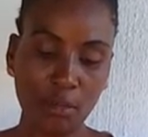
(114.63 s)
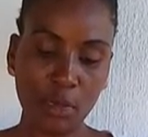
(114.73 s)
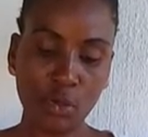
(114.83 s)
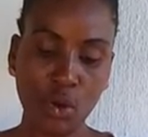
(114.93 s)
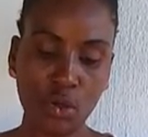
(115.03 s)

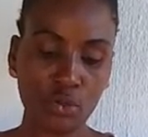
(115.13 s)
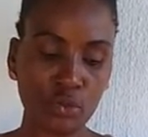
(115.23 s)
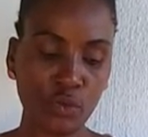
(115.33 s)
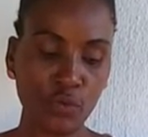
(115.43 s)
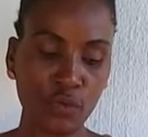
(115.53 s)
because
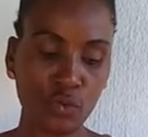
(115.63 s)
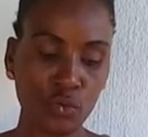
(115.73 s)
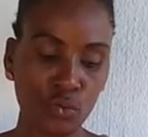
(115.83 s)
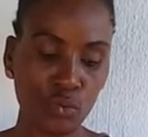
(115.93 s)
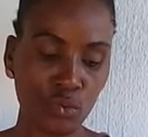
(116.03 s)
of
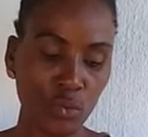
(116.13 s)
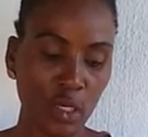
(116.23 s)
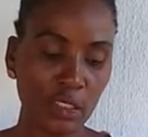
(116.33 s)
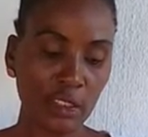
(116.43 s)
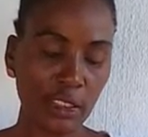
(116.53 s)
you,
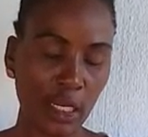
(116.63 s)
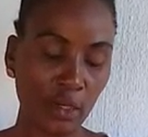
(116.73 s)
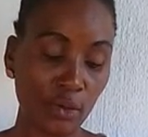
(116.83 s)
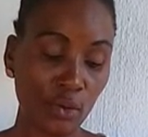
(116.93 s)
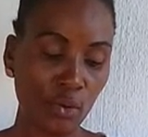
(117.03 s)

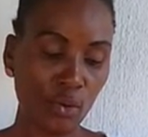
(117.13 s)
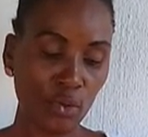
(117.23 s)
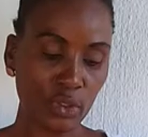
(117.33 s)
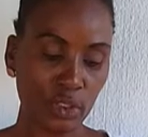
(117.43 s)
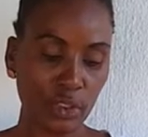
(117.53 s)

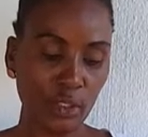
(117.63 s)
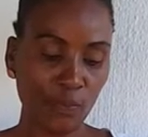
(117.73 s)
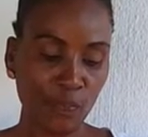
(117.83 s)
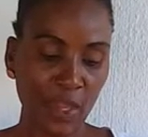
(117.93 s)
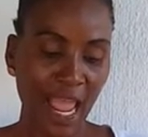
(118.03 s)
technology.
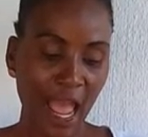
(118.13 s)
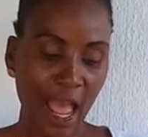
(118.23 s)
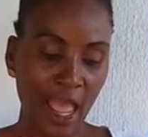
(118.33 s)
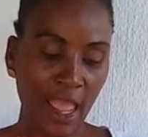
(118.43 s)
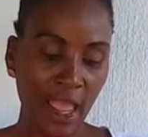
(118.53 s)

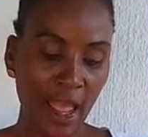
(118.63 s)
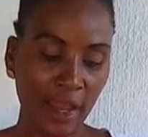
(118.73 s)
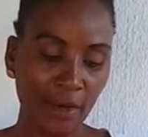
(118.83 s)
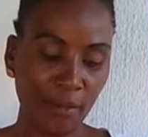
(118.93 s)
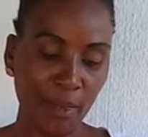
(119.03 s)
I
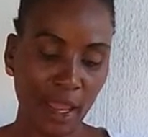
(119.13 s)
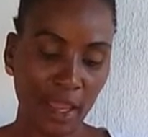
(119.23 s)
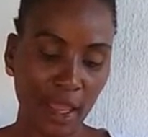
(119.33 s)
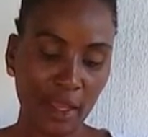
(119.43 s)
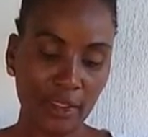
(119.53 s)

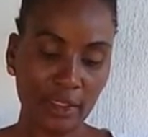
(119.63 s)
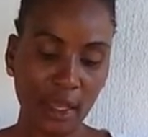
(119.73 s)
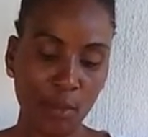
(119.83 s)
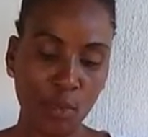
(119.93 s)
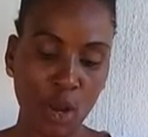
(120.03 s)
admire
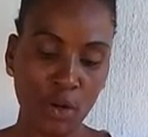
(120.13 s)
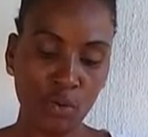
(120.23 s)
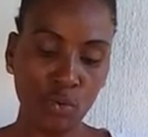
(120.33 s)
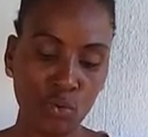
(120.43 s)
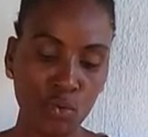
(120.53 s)
someone
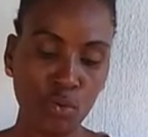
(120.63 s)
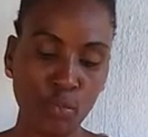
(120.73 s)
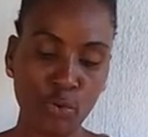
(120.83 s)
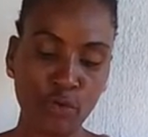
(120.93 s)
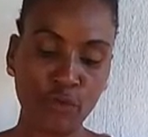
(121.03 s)
who
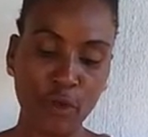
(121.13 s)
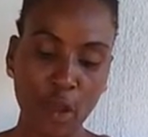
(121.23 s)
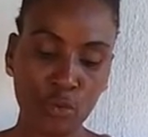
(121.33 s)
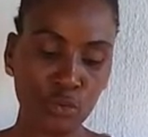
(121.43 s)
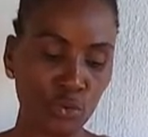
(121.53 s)

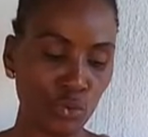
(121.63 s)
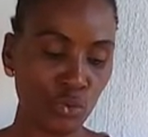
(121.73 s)
profound